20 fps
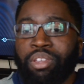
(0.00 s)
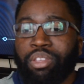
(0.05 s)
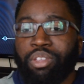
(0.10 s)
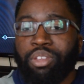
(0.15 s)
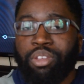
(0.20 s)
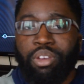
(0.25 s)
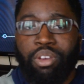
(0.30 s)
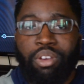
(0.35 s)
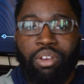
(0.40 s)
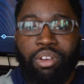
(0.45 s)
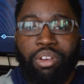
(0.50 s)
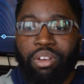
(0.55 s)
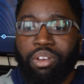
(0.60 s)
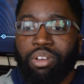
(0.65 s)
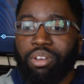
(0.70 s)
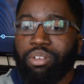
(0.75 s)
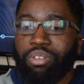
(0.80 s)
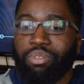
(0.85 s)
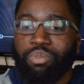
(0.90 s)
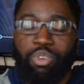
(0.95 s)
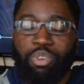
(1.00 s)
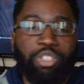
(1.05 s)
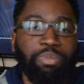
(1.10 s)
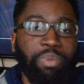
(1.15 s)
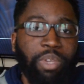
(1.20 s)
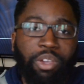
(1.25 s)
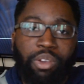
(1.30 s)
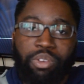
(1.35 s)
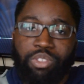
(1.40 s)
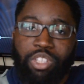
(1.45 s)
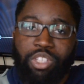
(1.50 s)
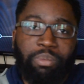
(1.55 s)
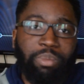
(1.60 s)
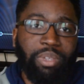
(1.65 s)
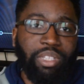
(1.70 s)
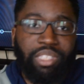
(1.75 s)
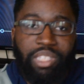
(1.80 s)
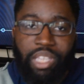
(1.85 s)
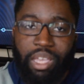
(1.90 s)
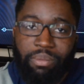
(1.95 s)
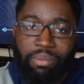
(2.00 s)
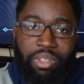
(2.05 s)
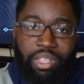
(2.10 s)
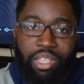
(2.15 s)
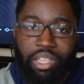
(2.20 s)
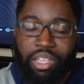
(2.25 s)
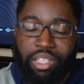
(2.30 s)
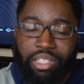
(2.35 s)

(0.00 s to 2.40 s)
your rear speaker is going to be 70